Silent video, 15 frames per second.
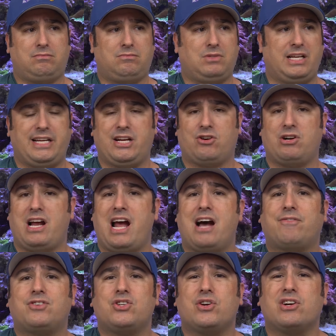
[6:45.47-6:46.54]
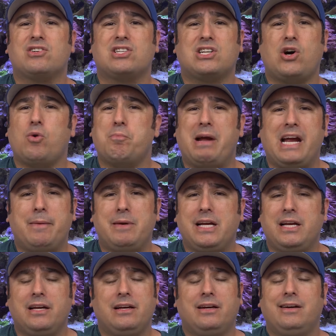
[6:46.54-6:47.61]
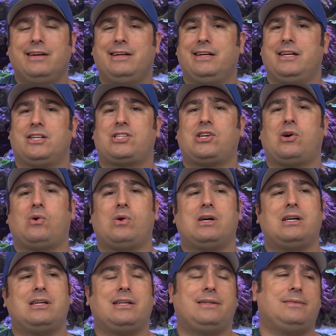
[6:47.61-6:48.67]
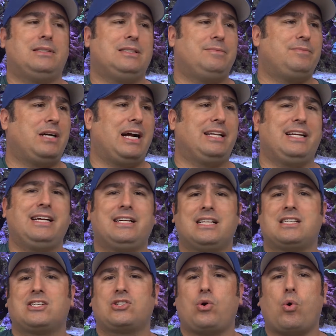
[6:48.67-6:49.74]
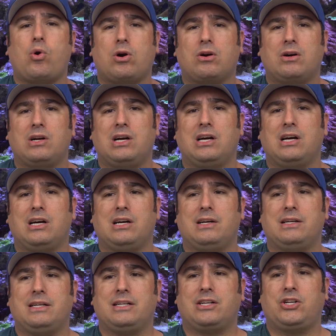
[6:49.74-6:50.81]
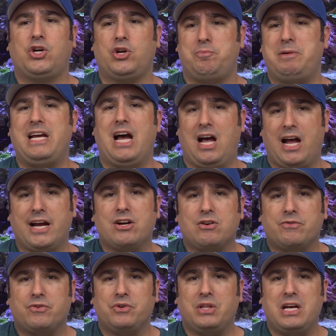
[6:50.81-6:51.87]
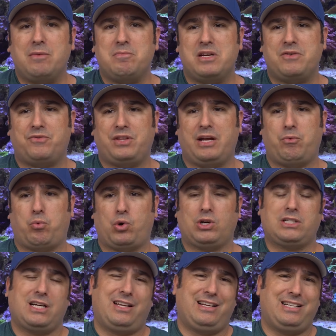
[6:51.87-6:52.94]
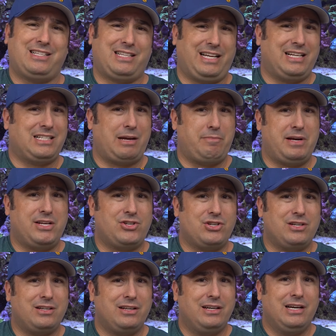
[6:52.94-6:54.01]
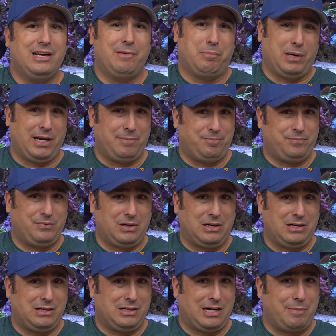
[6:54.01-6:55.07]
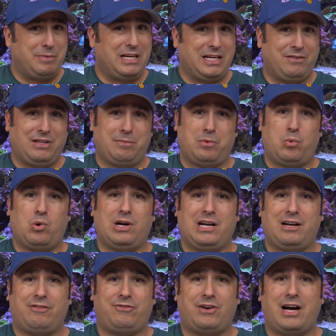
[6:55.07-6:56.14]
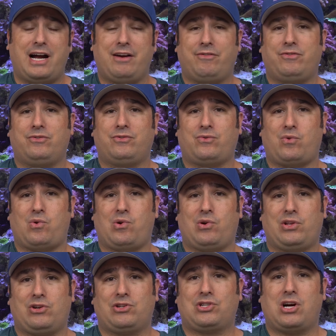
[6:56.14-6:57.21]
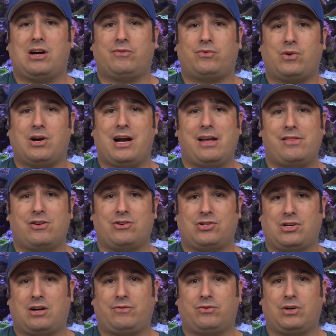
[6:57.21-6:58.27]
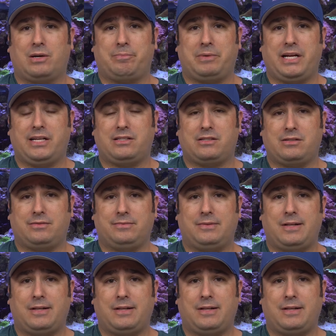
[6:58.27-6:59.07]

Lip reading: a year and a half, 2 years ago, maybe. So I think this score could be higher for them if they worked on these things I mentioned, but I'm going to give them a 1 out of 5 for their software and their software updates.